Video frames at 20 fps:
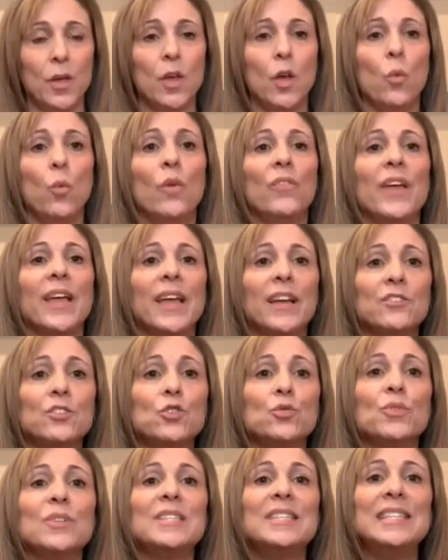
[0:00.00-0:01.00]
Well, the
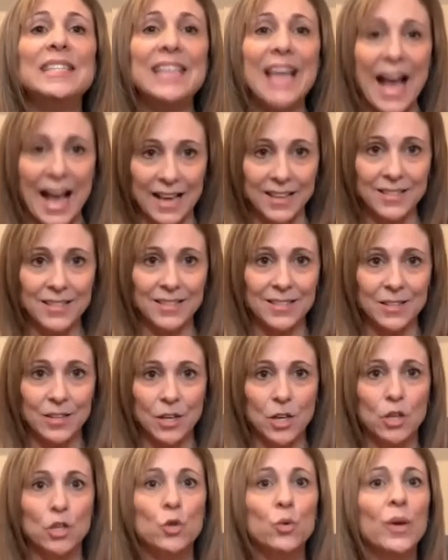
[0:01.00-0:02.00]
answer is yes.
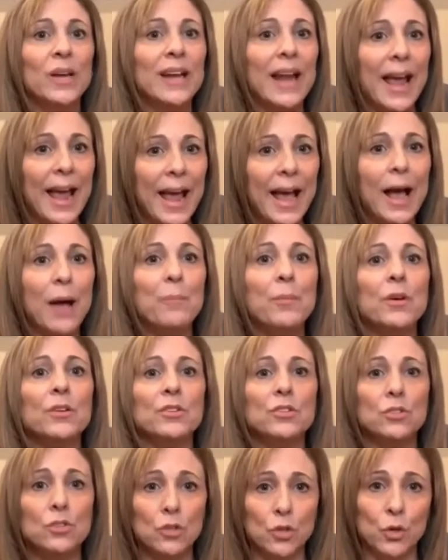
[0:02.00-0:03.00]
You can
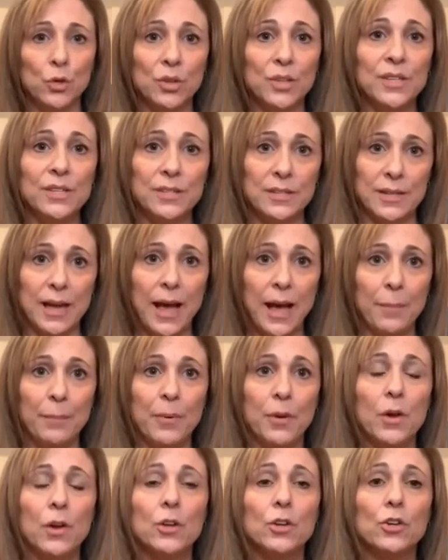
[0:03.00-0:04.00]
absolutely stop